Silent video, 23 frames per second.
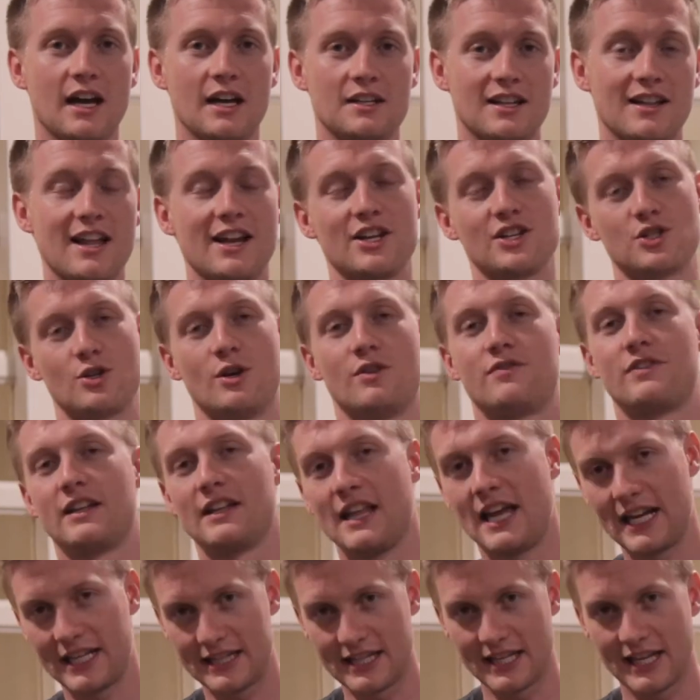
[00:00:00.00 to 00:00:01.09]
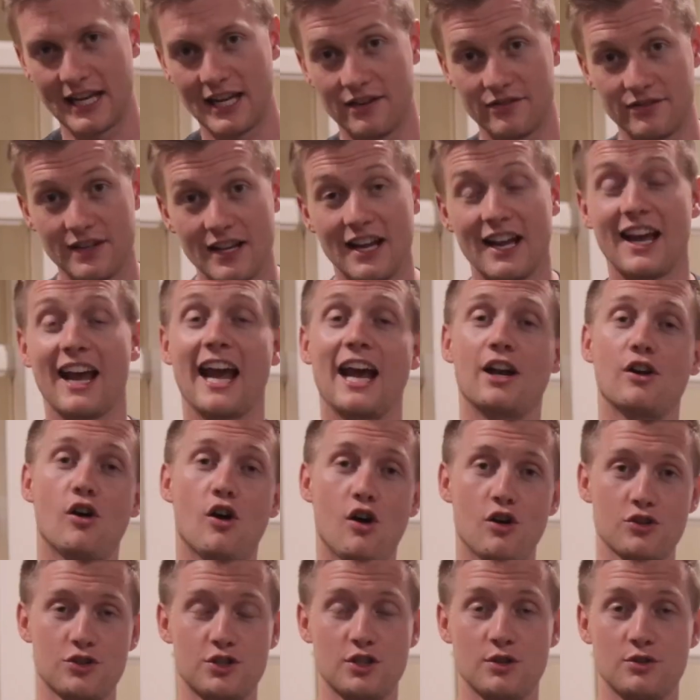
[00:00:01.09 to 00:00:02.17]
to let us know if they like the gift, and
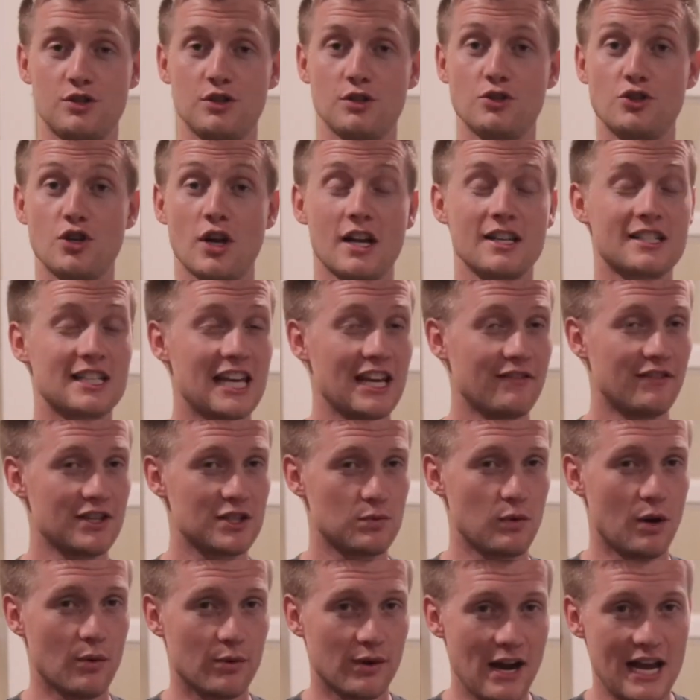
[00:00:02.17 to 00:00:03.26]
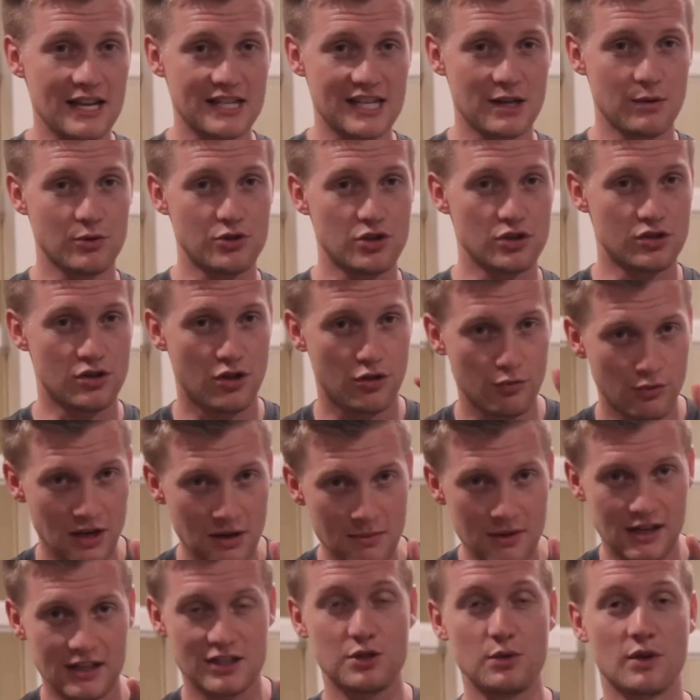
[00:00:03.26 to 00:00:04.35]
also to just give us what we're asking, which is 3
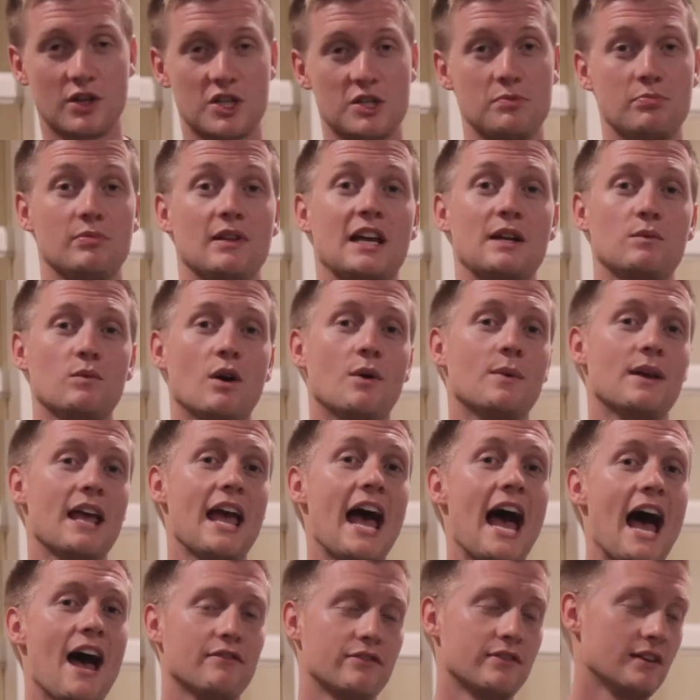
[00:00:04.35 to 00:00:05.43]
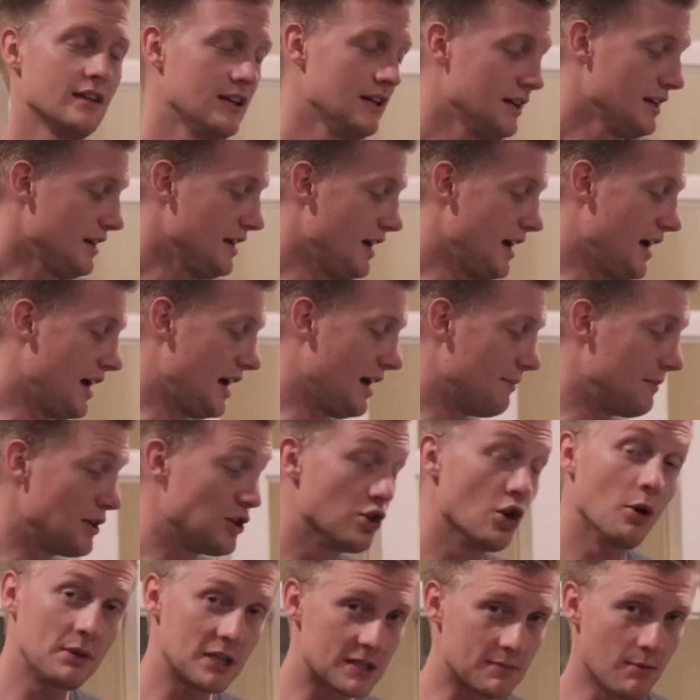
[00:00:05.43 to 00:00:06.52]
minutes to explain what we have. And
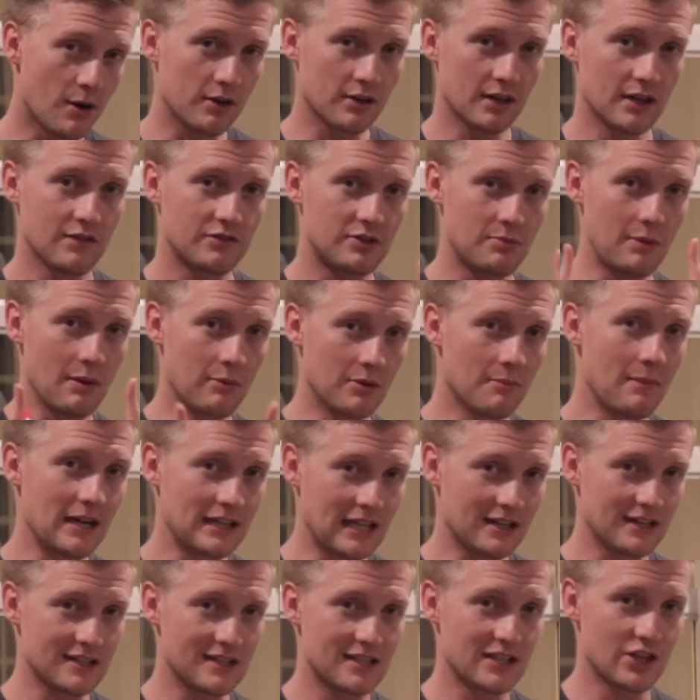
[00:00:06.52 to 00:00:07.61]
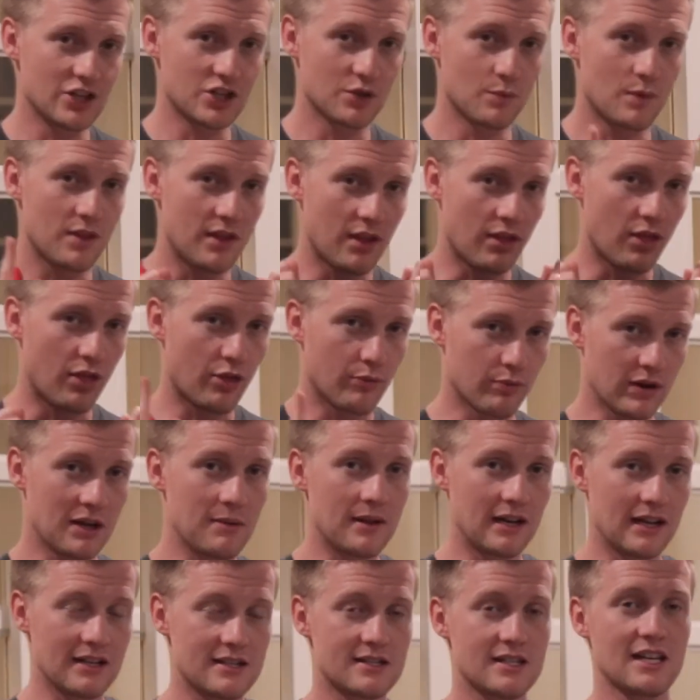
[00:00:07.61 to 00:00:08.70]
you'll be smart enough to be able to make that decision within 3
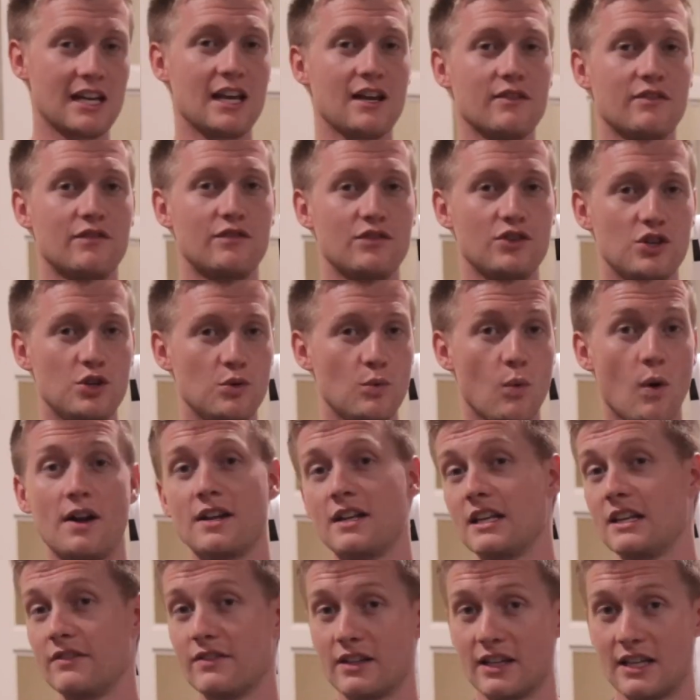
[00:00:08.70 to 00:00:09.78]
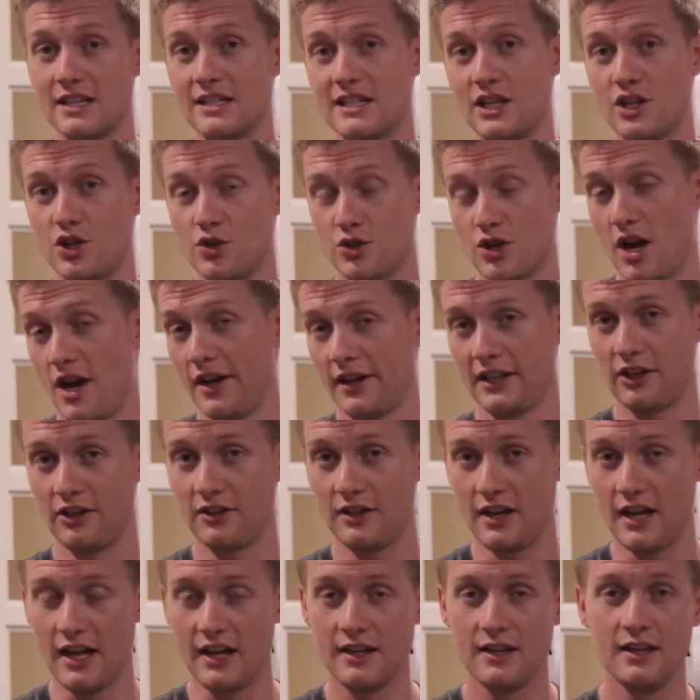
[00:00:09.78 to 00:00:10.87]
minutes if you want to even continue talking or
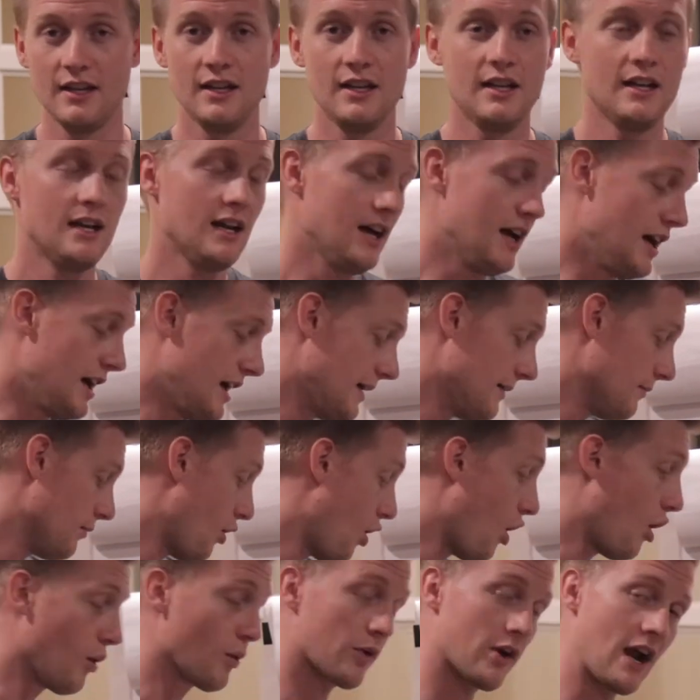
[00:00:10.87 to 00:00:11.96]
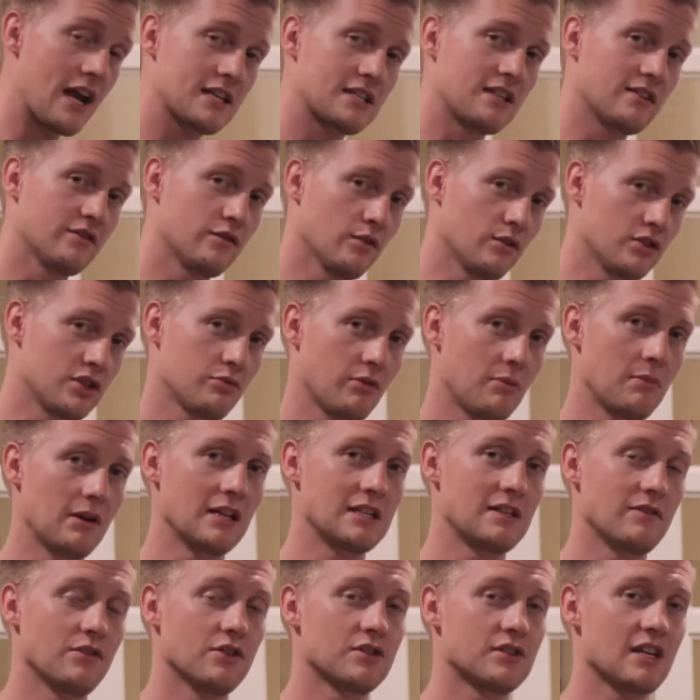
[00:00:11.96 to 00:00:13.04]
not. All we're asking for is 3
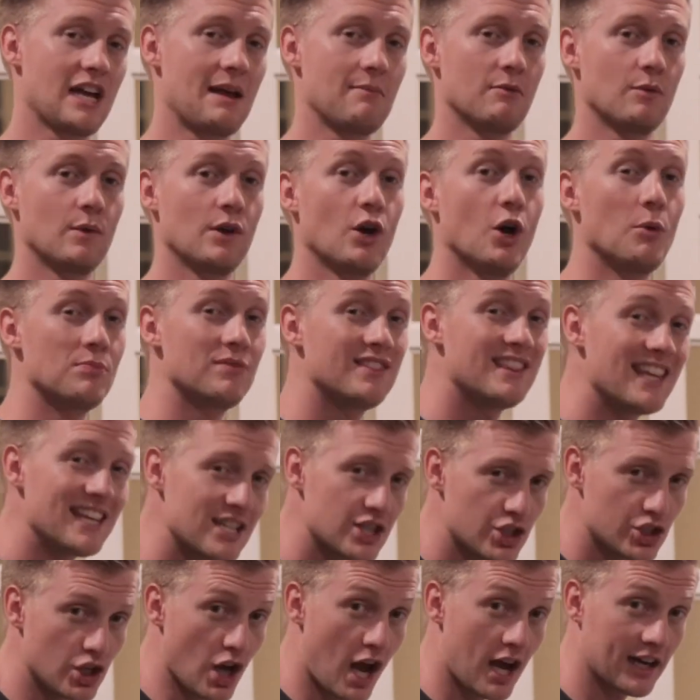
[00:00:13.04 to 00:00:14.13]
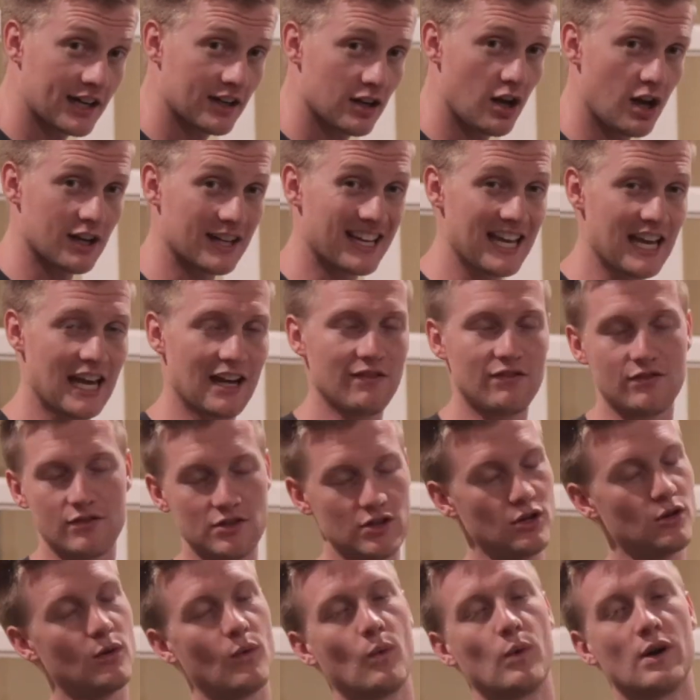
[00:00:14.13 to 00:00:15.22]
minutes of your time, and we hope this shock and awe gift,
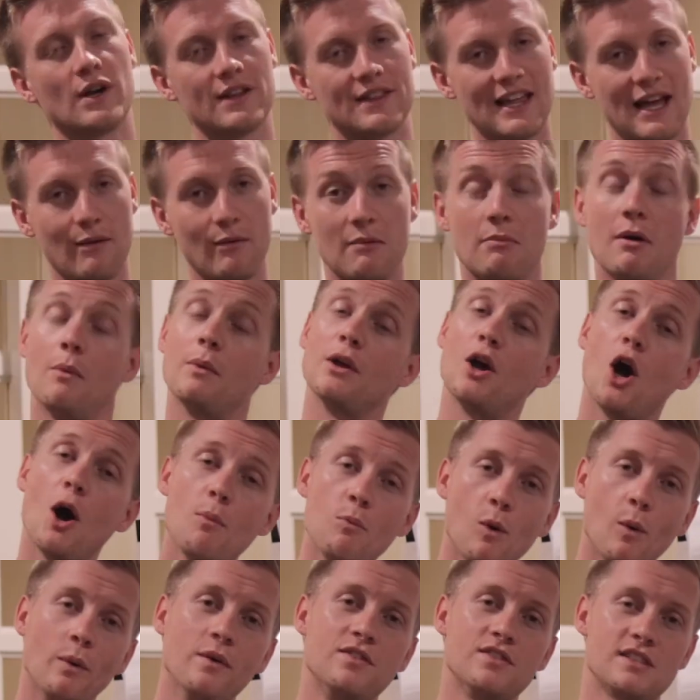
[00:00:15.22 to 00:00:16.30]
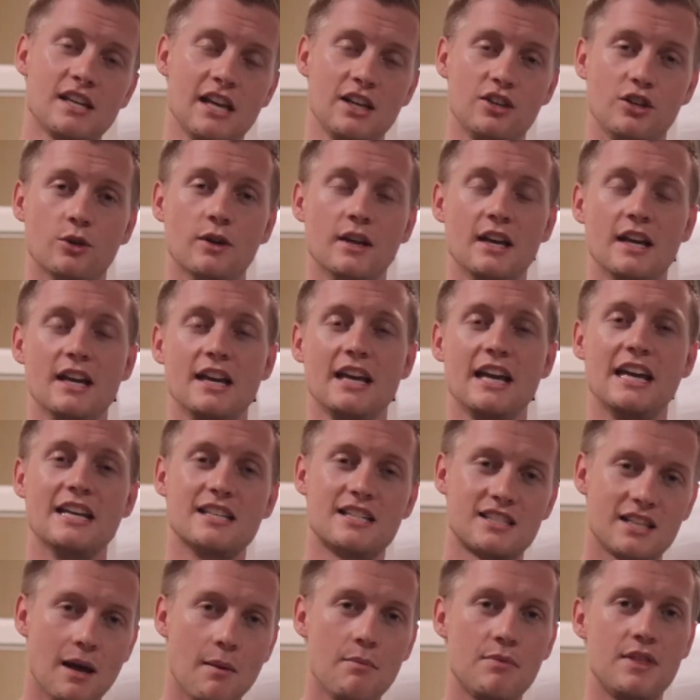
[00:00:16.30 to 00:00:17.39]
you don't word it that way, but we hope what we've sent you is
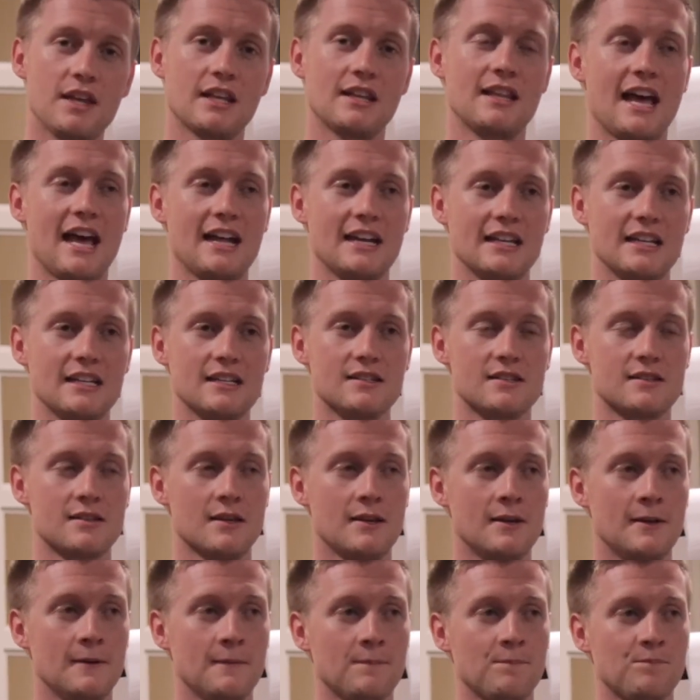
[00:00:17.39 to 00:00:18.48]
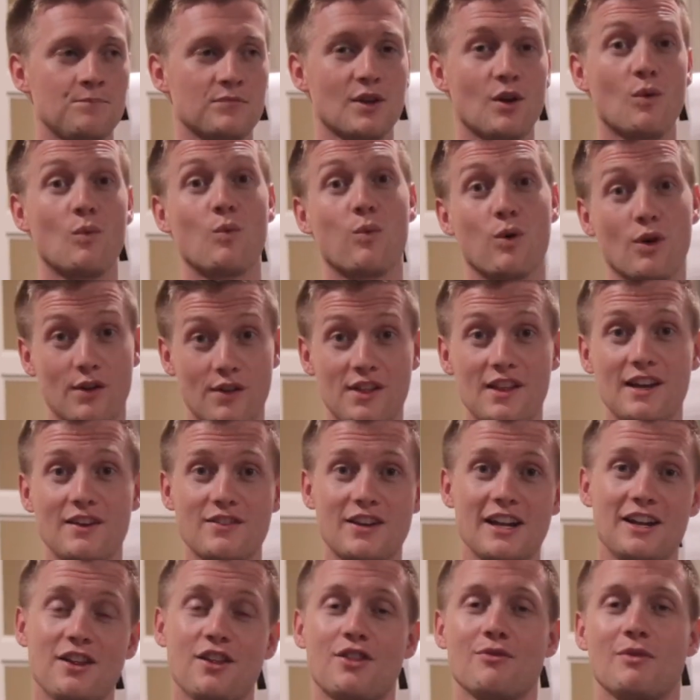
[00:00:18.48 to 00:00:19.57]
something that is worthy of
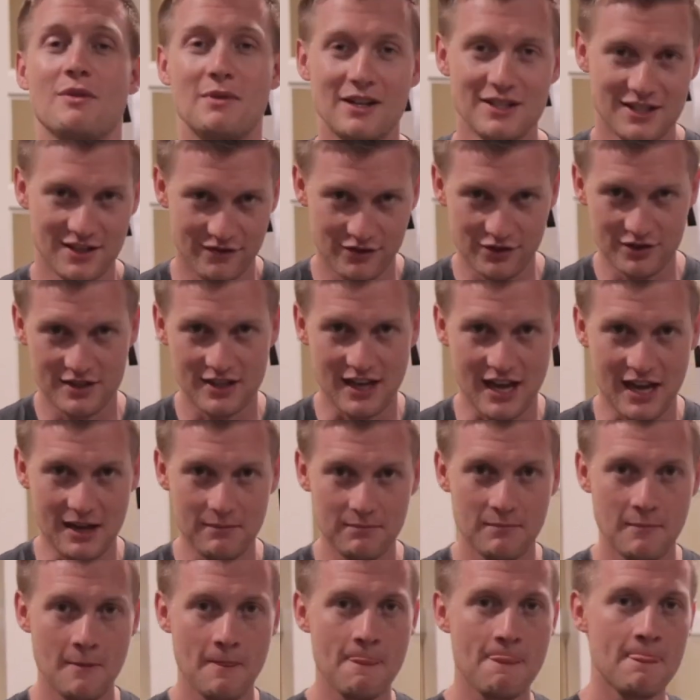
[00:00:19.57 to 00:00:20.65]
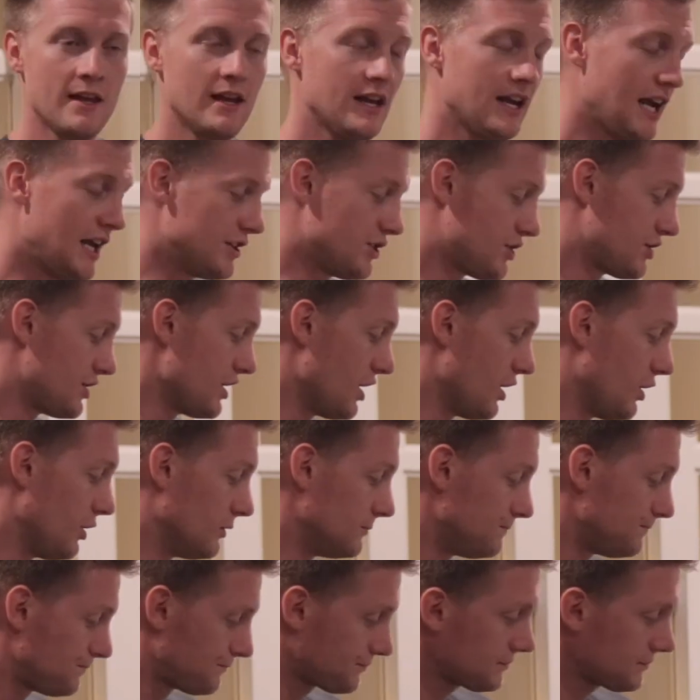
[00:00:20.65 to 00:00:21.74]
getting 3 minutes of your time. And so